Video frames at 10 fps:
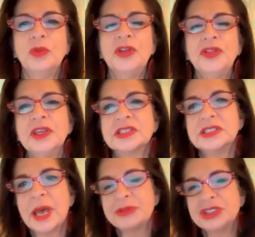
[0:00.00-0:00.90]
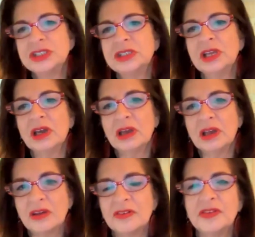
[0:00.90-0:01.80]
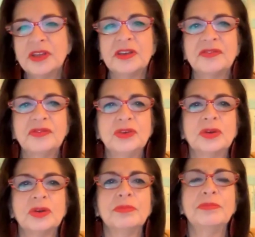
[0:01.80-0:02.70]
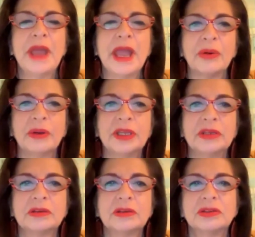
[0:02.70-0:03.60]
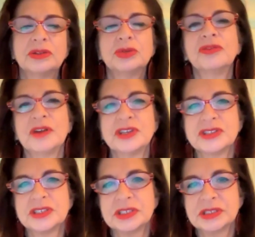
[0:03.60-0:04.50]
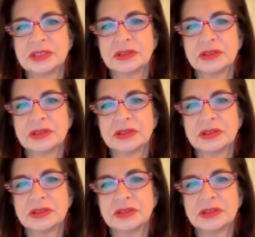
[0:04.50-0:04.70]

with the exception of if you're married to a French citizen.